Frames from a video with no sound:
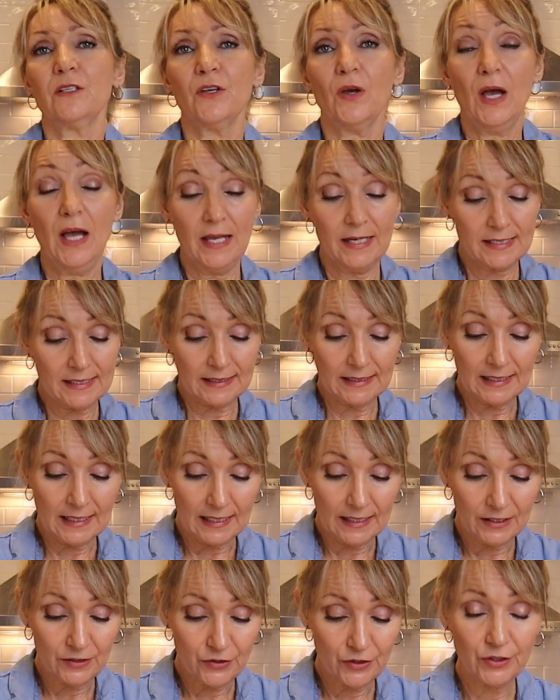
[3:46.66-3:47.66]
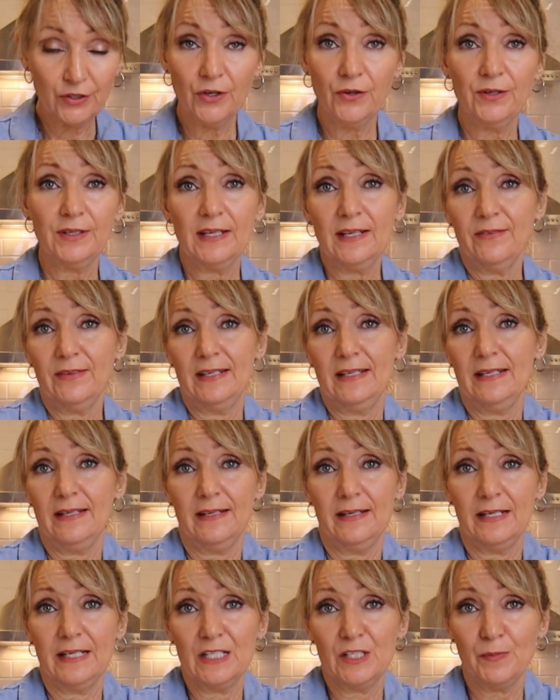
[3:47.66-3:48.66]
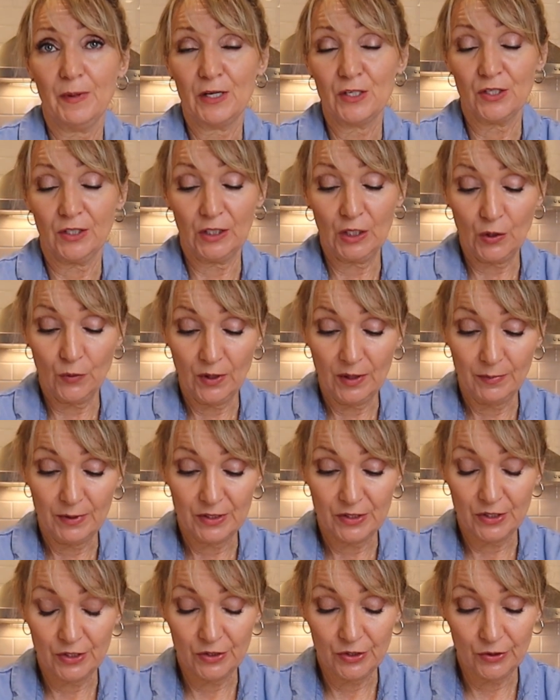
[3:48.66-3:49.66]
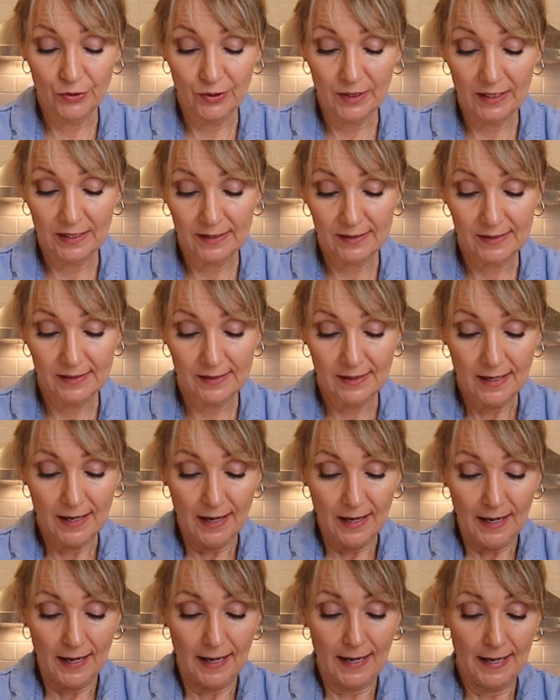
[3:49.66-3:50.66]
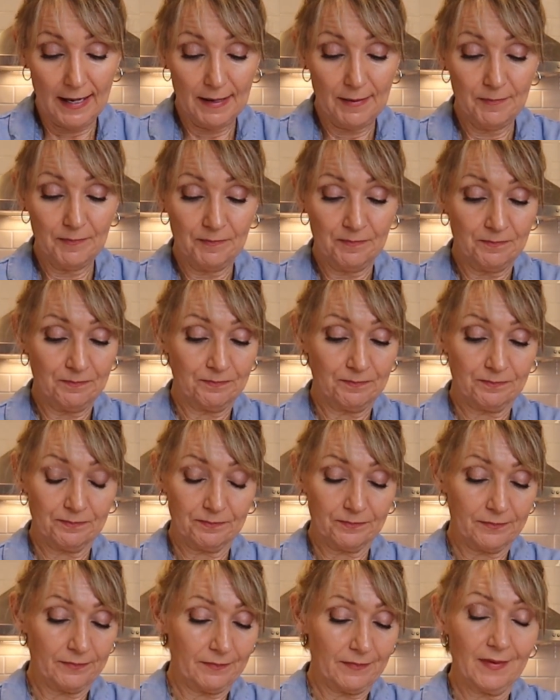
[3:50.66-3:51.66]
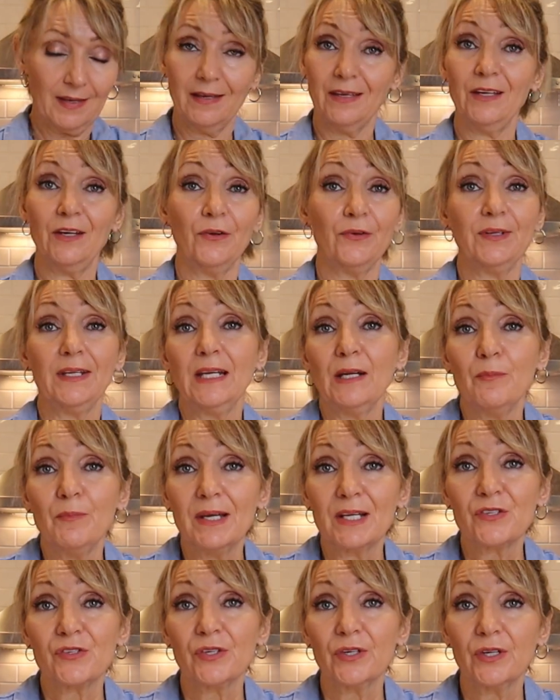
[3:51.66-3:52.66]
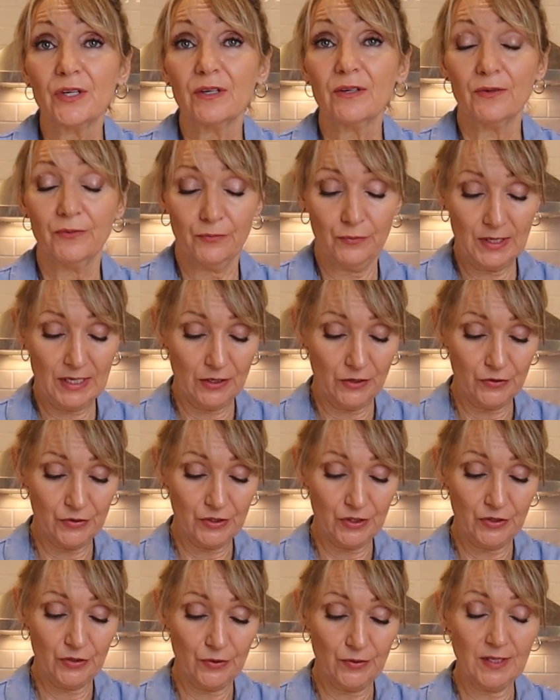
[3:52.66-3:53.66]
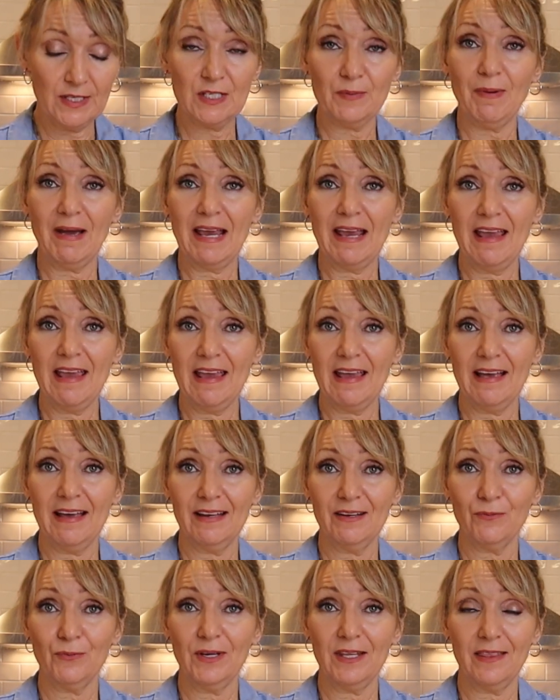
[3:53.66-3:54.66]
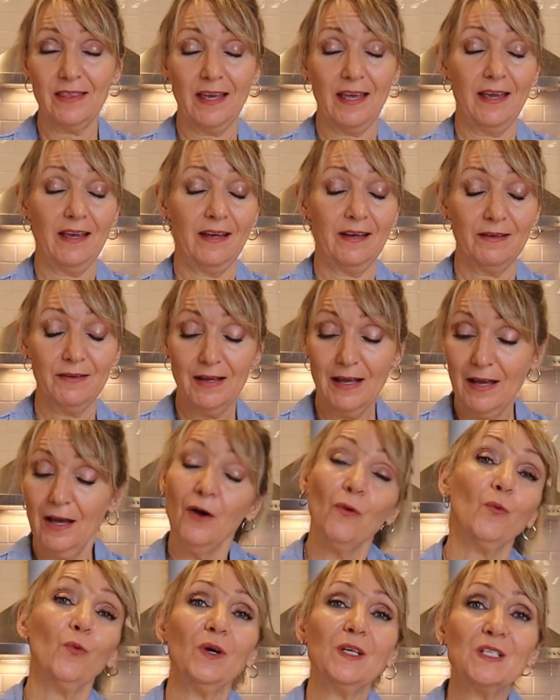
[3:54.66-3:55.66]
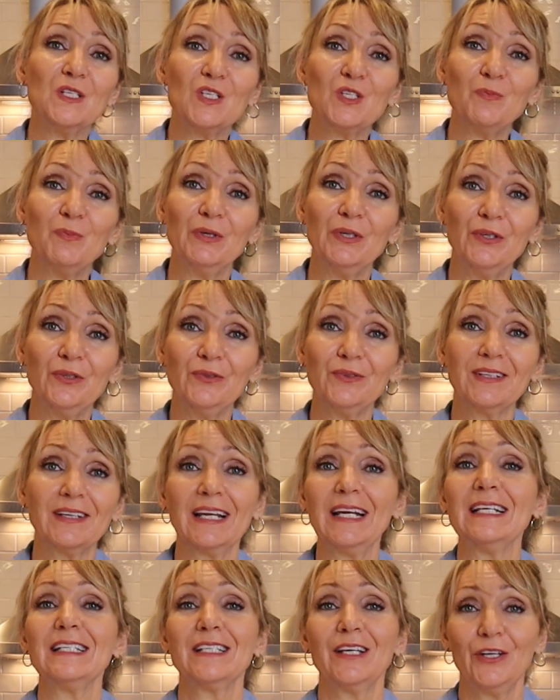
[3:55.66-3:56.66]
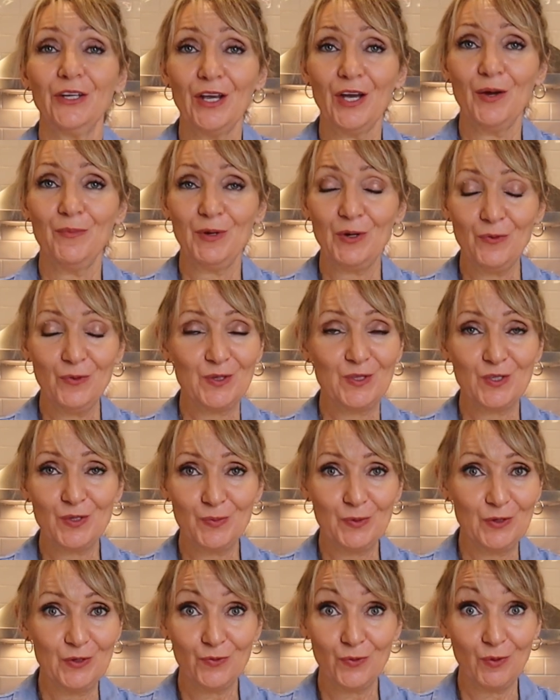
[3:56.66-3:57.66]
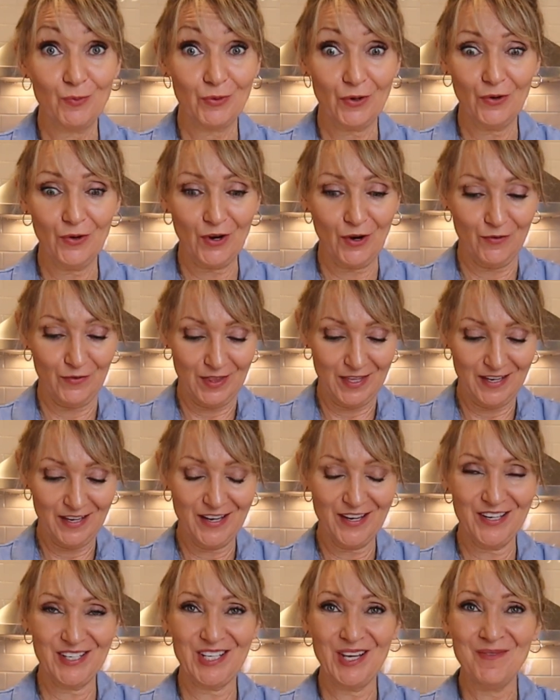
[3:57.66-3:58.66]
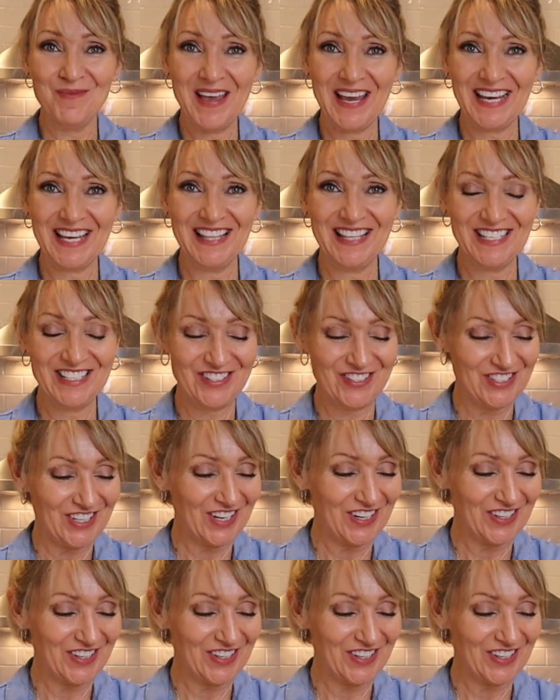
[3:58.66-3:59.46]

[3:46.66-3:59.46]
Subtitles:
So honestly, guys, you don't even need any special equipment to do this. You don't need a mixer. We used to do this by hand with a wooden spoon. Can I tell you how many wooden spoons we broke over the years making these